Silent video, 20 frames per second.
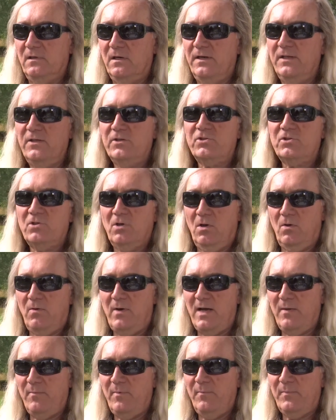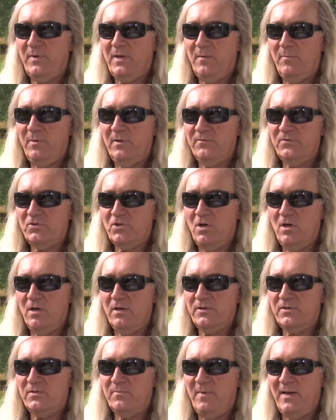his solo album, a couple of
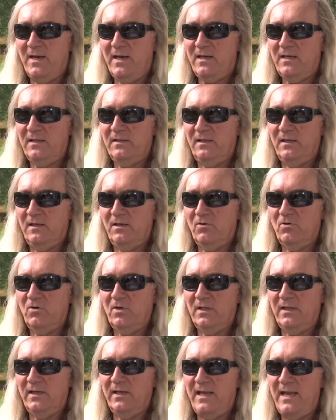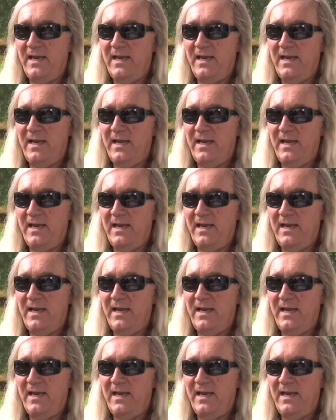songs back in the early